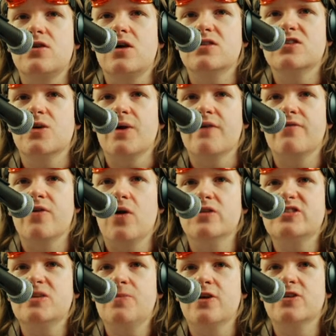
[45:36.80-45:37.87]
So we have
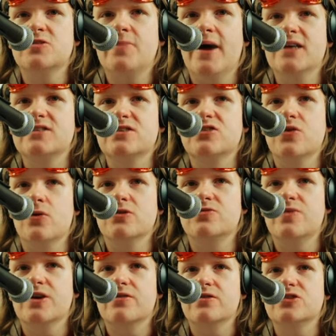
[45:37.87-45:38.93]
Velocity Punch, Passing the Torch, and
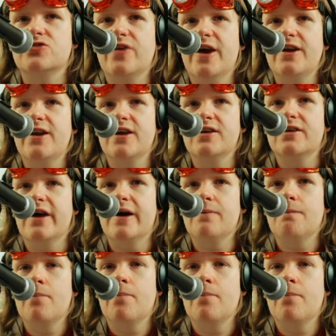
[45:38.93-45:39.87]
Rigorous Training, yep.